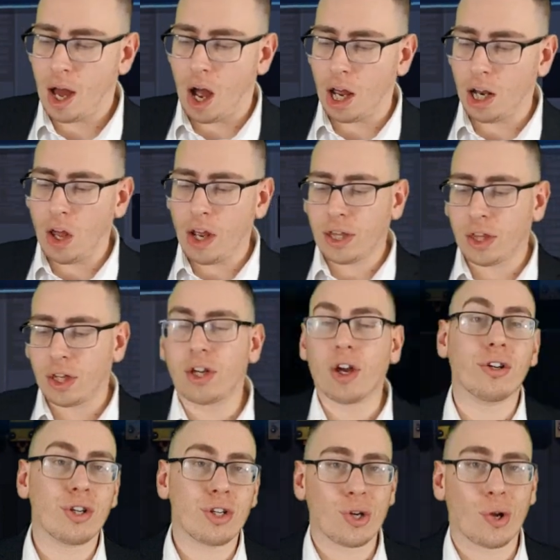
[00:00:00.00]
I like the
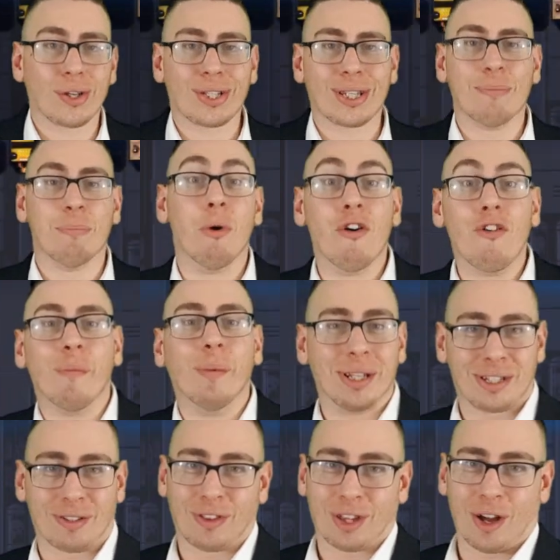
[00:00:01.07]
gunshots and the
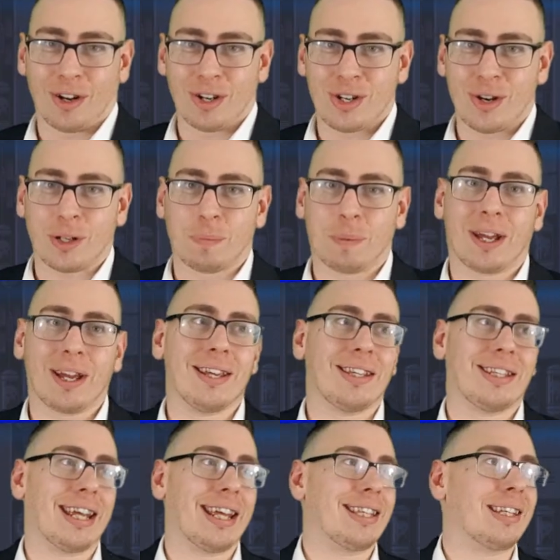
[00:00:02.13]
movements of the gunshots
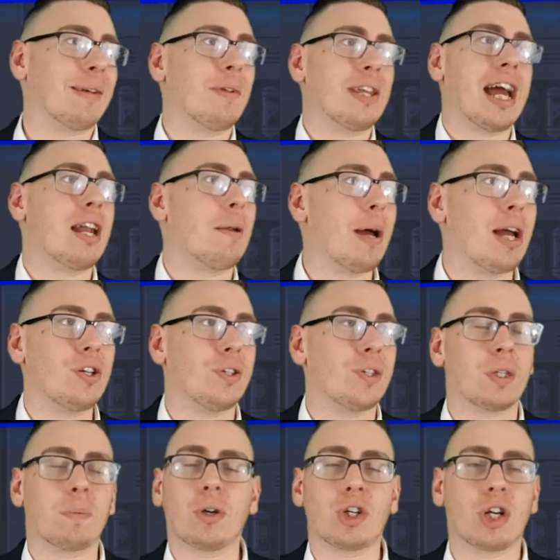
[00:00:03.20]
because some of the animations,
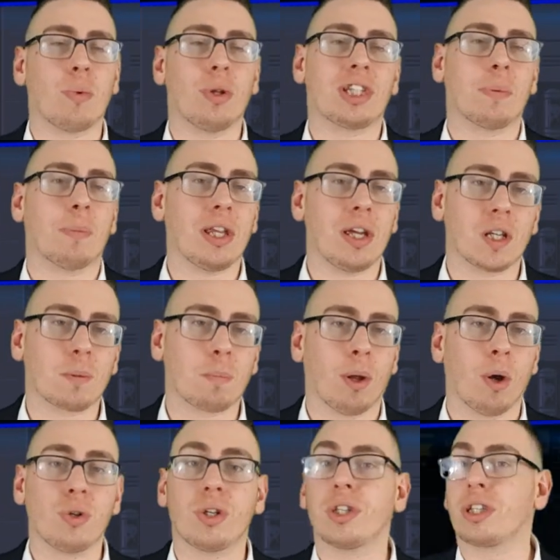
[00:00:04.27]
especially with some of the
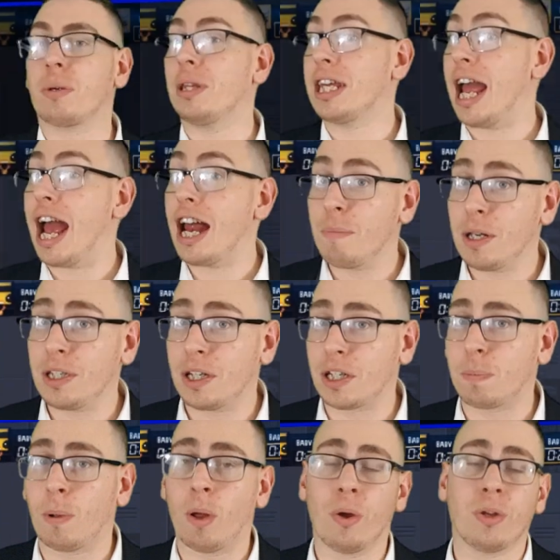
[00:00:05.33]
explosions, some of the enemies
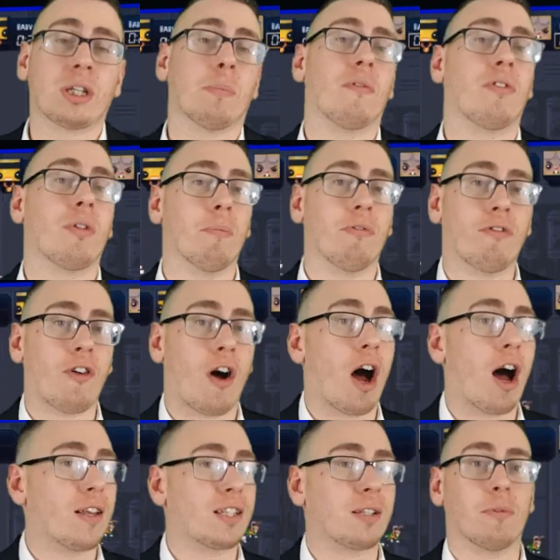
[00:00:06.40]
explode, some of them
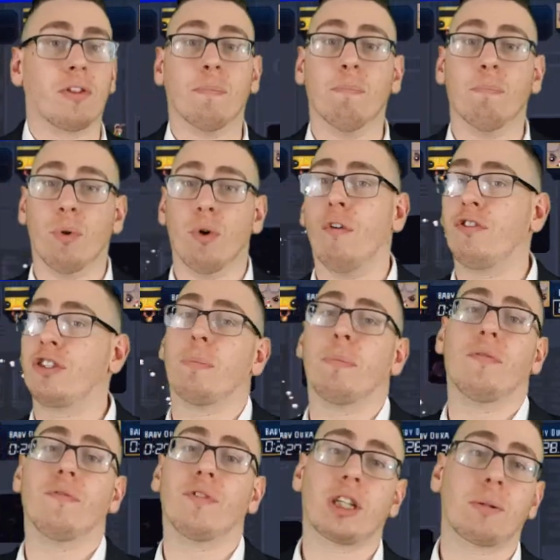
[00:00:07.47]
fart, some of them move, some
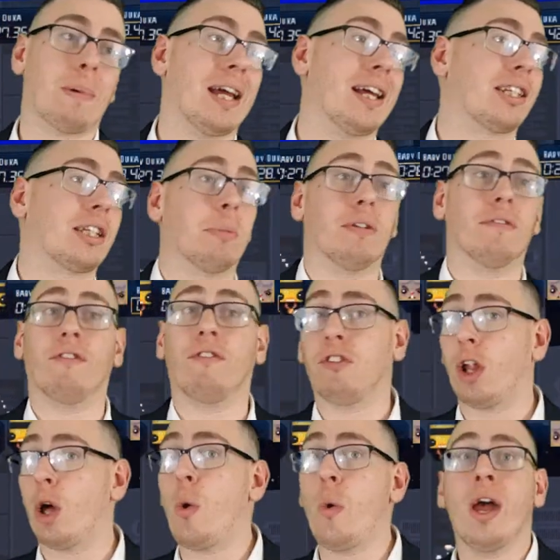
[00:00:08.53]
of them spit, some of them
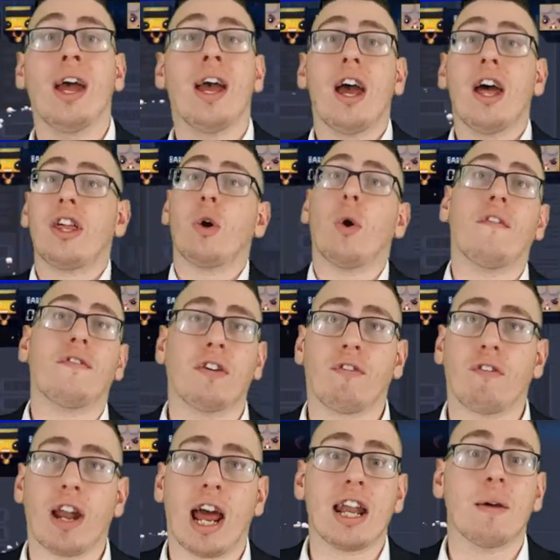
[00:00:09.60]
float. They all have
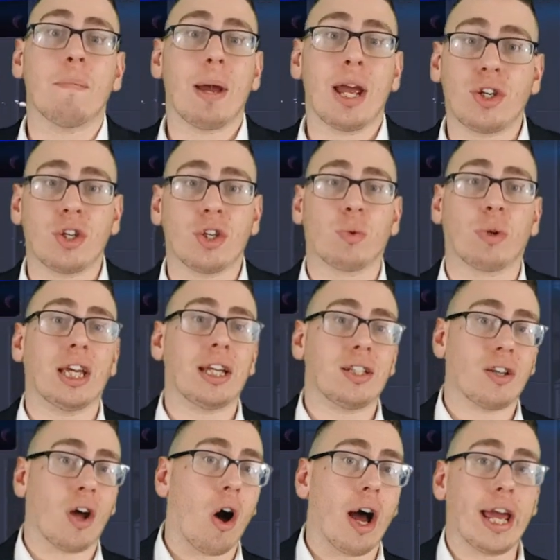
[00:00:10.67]
different animations when they
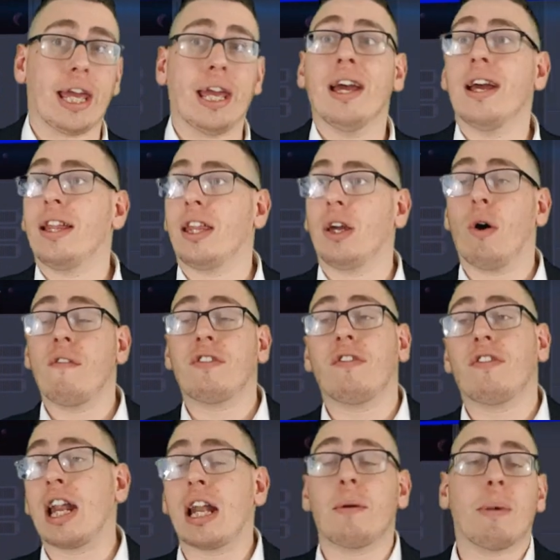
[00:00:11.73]
die. They all have
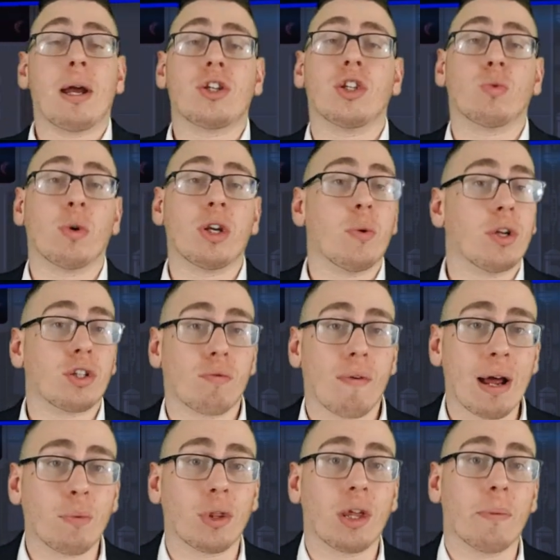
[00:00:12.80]
different animations when you
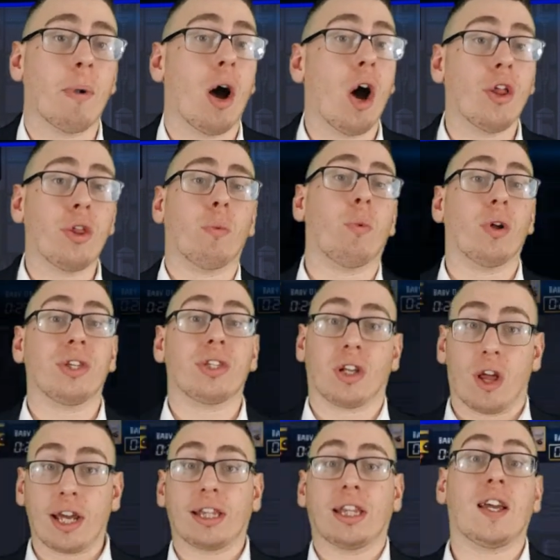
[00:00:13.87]
interact with them. Other ones,
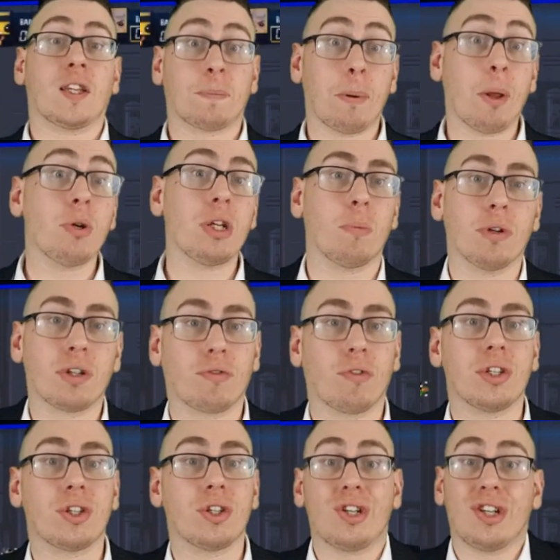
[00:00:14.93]
like the exploding ones, for
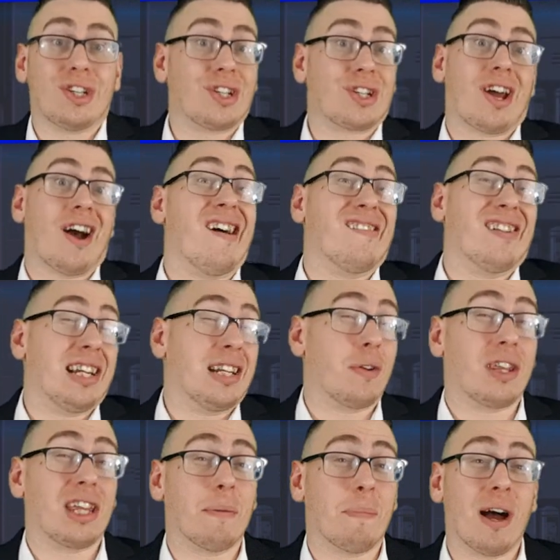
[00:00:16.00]
instance, you just can't really do
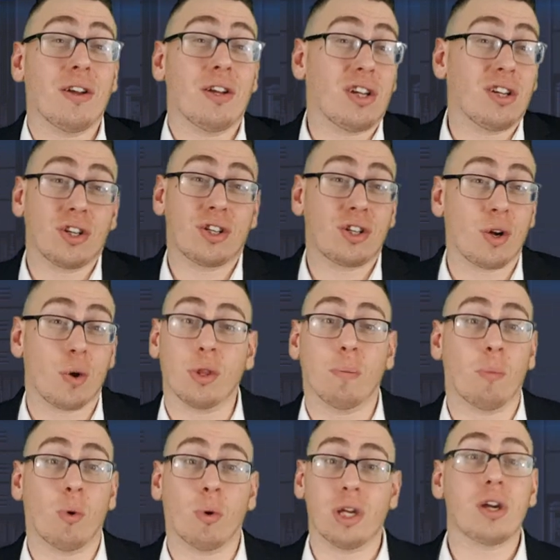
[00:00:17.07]
anything about. You can just shoot
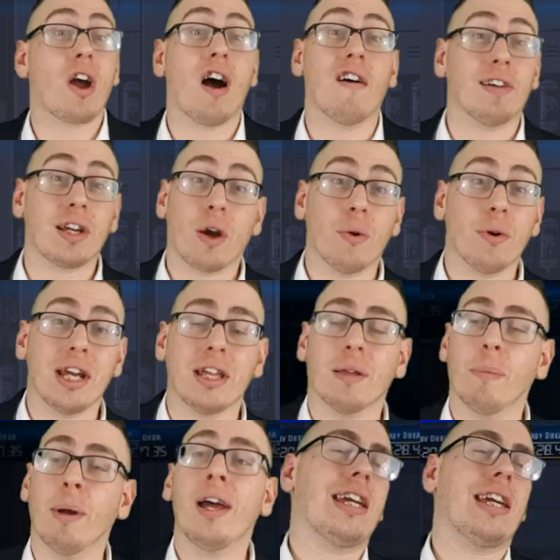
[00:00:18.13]
them or you can't really go near
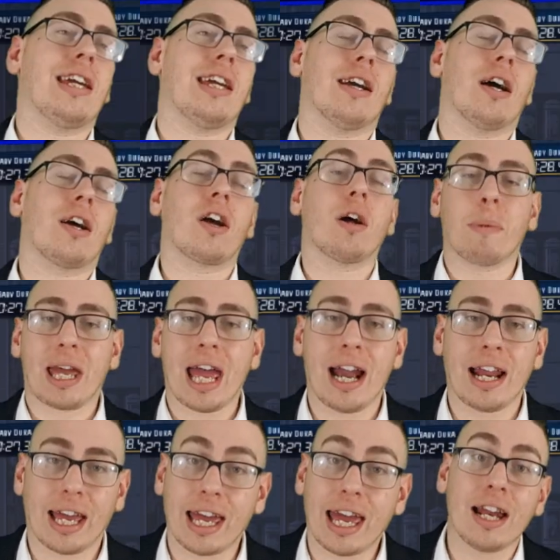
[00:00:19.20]
them. The gun
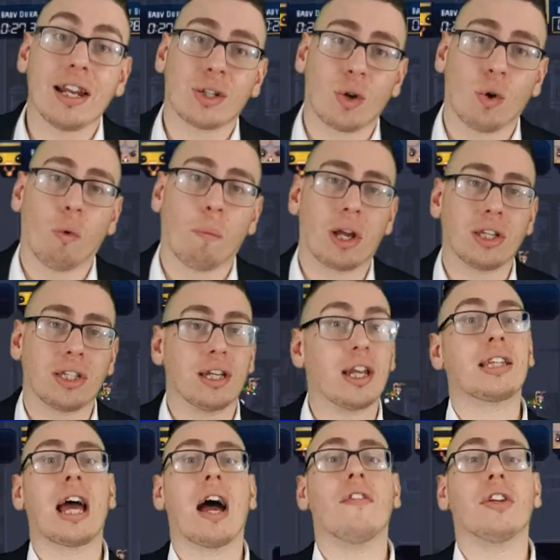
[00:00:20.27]
mechanic, again, is cool because it
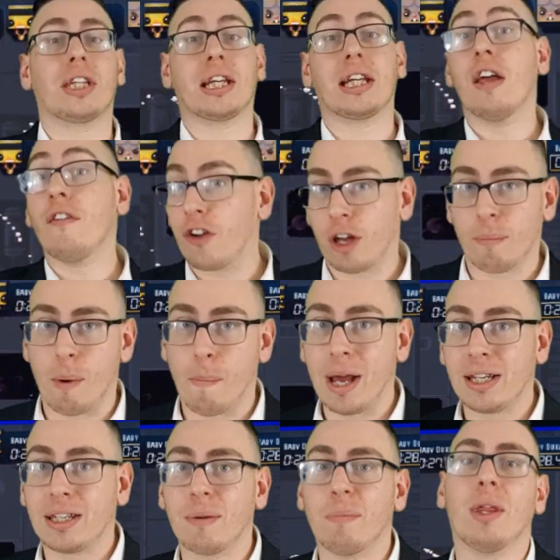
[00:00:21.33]
does have a significant
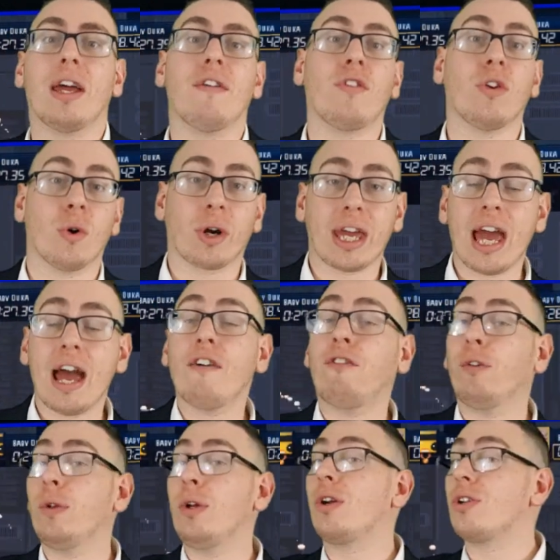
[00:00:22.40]
momentum that if you're not
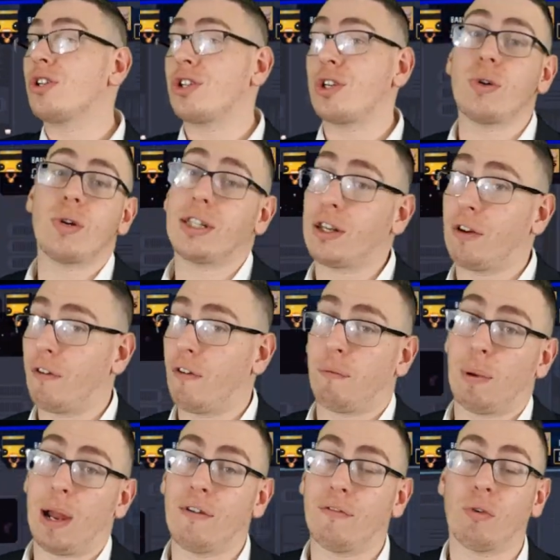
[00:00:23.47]
careful, you can shoot yourself
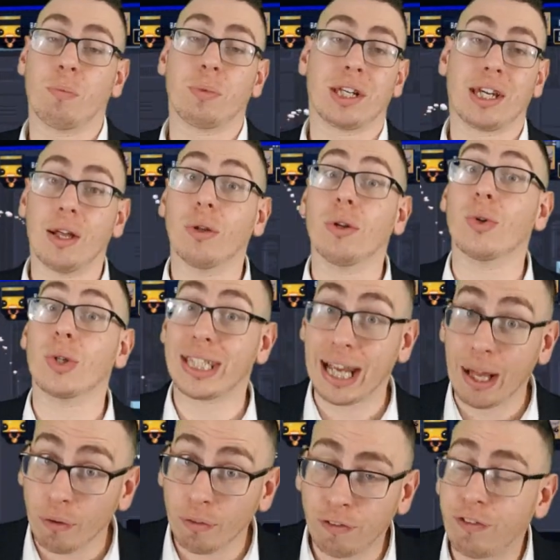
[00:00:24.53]
off platforms and kill
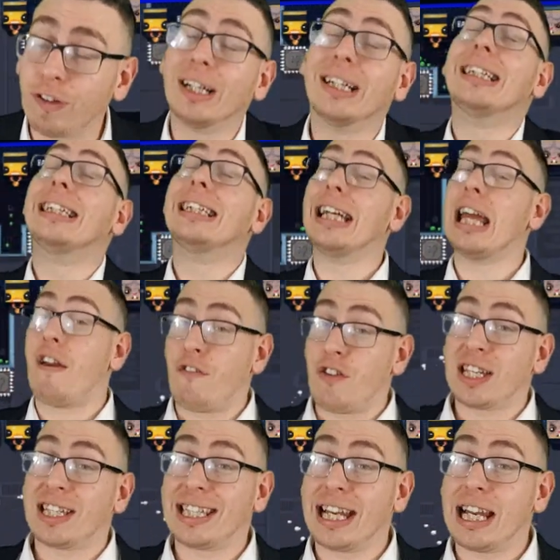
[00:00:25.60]
yourself if
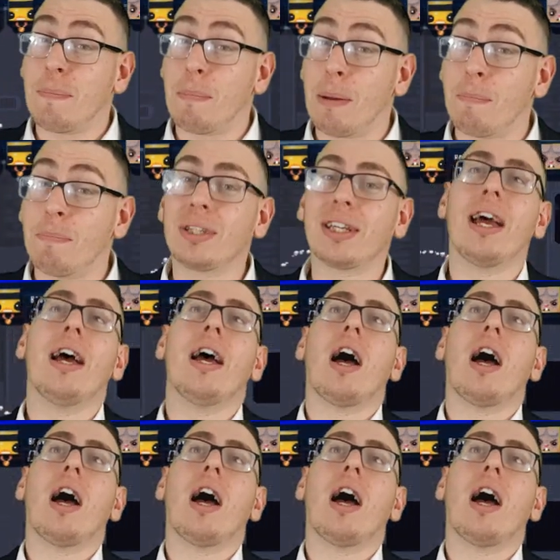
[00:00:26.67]
you're silly bims.